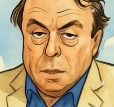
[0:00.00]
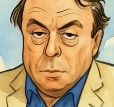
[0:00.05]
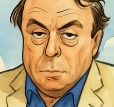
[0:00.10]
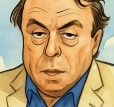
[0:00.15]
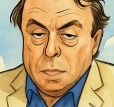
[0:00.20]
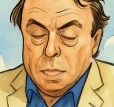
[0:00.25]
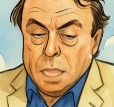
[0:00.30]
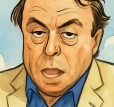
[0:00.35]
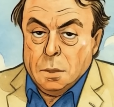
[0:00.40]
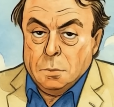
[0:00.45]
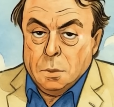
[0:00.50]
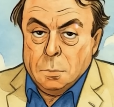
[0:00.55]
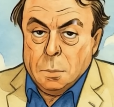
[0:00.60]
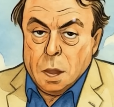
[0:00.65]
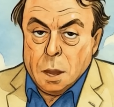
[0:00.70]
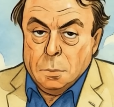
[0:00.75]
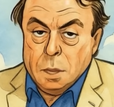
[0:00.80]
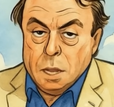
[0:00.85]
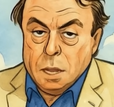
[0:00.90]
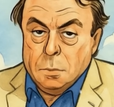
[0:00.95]
But that
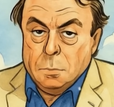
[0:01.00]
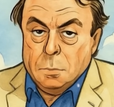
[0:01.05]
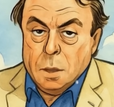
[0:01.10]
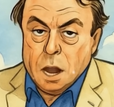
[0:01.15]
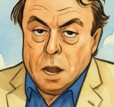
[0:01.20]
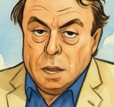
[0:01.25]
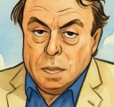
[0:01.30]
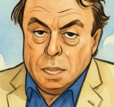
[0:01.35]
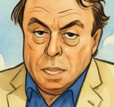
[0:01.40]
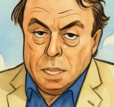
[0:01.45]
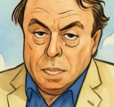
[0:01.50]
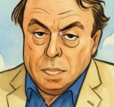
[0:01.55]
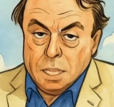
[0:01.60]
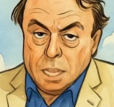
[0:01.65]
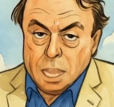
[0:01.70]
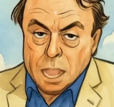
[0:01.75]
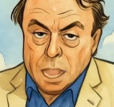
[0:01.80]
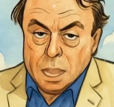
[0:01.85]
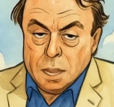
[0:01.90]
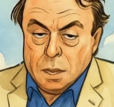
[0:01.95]
Republican Party is
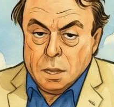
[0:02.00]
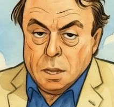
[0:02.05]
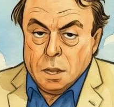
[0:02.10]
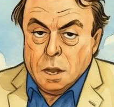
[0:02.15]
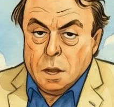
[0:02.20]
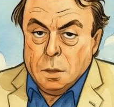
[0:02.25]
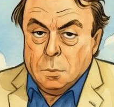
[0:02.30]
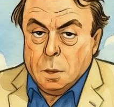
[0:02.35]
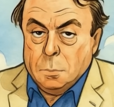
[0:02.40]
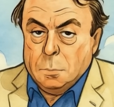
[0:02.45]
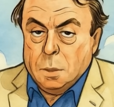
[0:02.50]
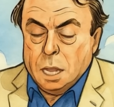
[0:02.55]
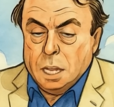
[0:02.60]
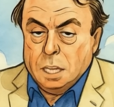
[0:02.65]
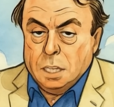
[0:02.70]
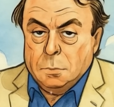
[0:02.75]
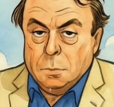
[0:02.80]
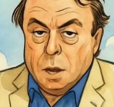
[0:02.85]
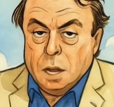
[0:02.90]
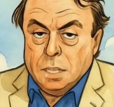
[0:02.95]
dead,
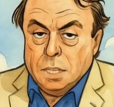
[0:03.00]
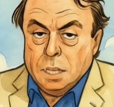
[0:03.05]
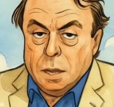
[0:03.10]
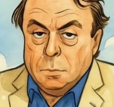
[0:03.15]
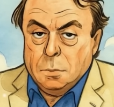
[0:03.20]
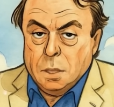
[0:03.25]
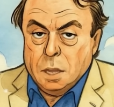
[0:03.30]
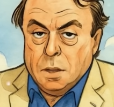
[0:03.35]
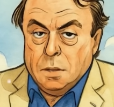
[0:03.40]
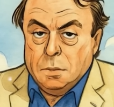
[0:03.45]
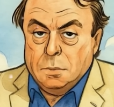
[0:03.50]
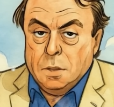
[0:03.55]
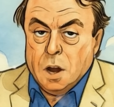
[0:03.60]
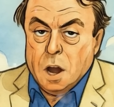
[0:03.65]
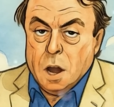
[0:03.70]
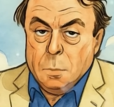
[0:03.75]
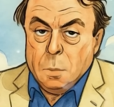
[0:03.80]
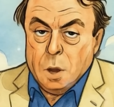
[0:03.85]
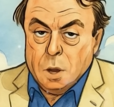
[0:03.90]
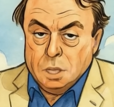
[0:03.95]
replaced by something
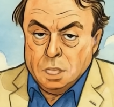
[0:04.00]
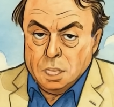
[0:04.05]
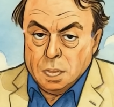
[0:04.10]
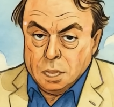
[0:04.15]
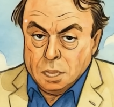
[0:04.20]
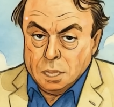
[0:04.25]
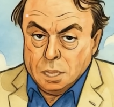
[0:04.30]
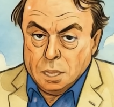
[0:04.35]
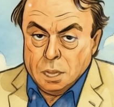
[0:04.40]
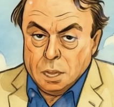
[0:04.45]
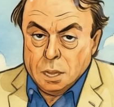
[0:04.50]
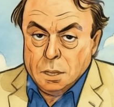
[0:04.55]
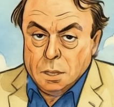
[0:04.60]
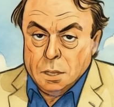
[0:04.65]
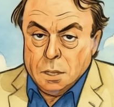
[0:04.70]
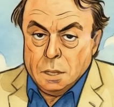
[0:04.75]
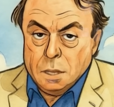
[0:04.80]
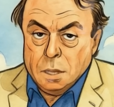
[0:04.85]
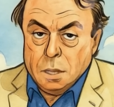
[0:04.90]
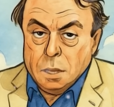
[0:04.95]
far more sinister.
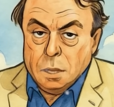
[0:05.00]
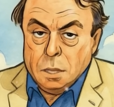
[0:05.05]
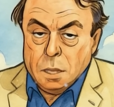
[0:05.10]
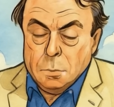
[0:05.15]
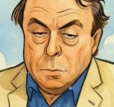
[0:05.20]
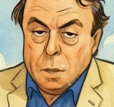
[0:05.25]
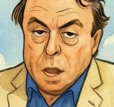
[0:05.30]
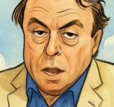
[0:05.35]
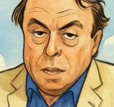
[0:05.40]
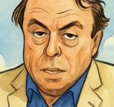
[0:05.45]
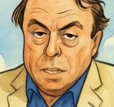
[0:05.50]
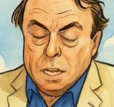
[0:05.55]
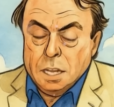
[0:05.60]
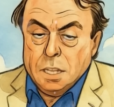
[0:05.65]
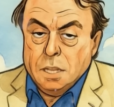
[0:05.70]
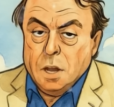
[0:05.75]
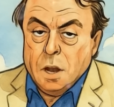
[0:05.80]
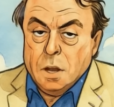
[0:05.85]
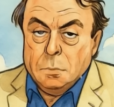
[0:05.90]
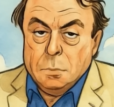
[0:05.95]
The mask
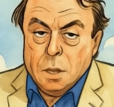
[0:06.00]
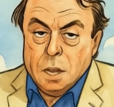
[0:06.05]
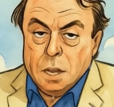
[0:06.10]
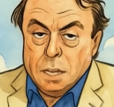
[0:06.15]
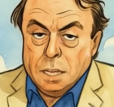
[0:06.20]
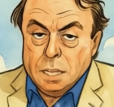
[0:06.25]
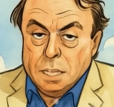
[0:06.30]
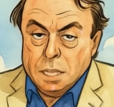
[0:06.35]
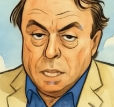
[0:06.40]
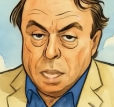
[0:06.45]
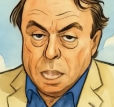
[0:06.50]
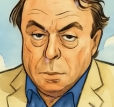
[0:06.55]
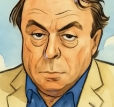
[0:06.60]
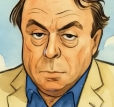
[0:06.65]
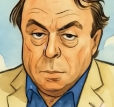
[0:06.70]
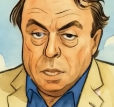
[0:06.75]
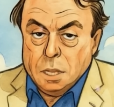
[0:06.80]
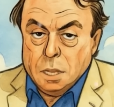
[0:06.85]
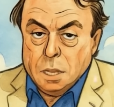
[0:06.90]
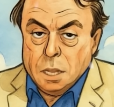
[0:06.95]
has not merely
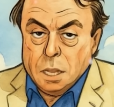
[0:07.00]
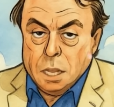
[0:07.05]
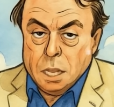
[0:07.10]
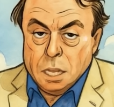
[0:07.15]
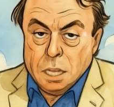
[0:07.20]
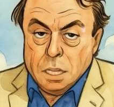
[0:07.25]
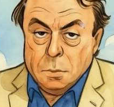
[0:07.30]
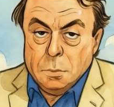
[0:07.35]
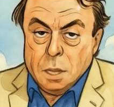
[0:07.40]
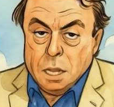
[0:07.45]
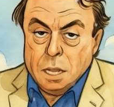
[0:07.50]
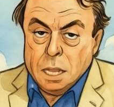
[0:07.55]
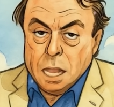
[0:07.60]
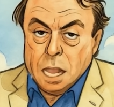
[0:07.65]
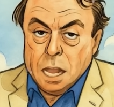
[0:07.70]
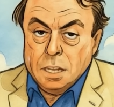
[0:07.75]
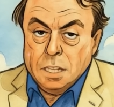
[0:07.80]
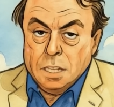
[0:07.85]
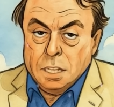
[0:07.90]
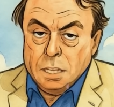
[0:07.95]
slipped, it has been
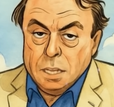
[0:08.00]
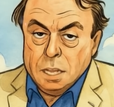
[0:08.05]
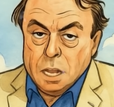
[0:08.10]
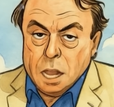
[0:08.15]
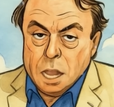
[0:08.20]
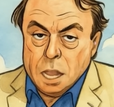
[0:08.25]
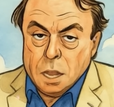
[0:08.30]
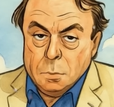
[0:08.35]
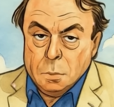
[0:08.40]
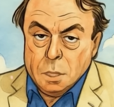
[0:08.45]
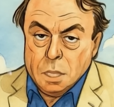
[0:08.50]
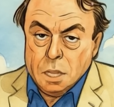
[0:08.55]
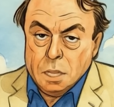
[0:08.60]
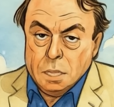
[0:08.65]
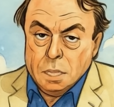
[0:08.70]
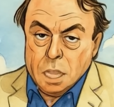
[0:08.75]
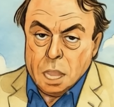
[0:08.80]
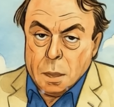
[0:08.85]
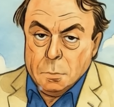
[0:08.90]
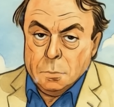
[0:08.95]
cast aside with
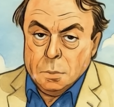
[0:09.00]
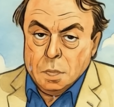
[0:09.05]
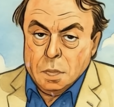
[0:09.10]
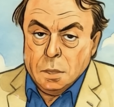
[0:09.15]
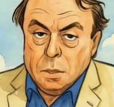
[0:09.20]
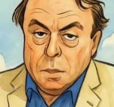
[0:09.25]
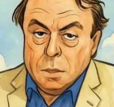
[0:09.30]
contempt.